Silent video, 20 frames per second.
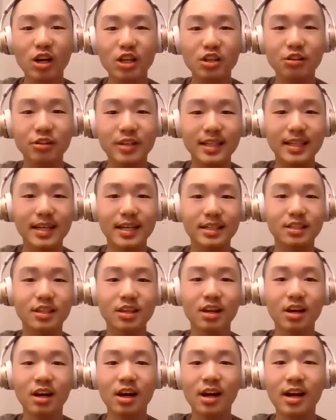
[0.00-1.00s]
doing this.
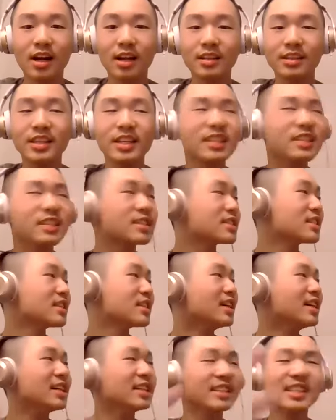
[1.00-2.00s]
This
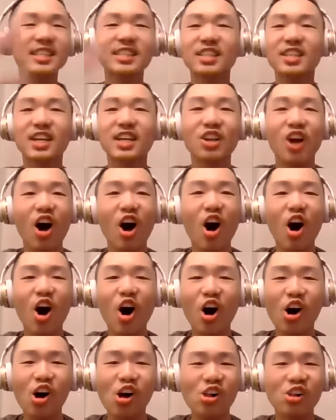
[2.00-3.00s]
can
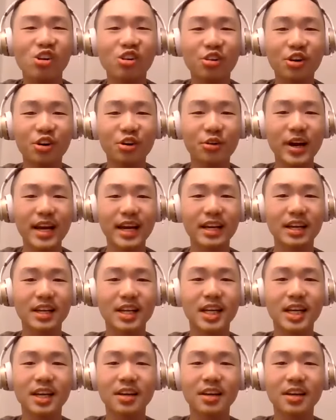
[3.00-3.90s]
all go away.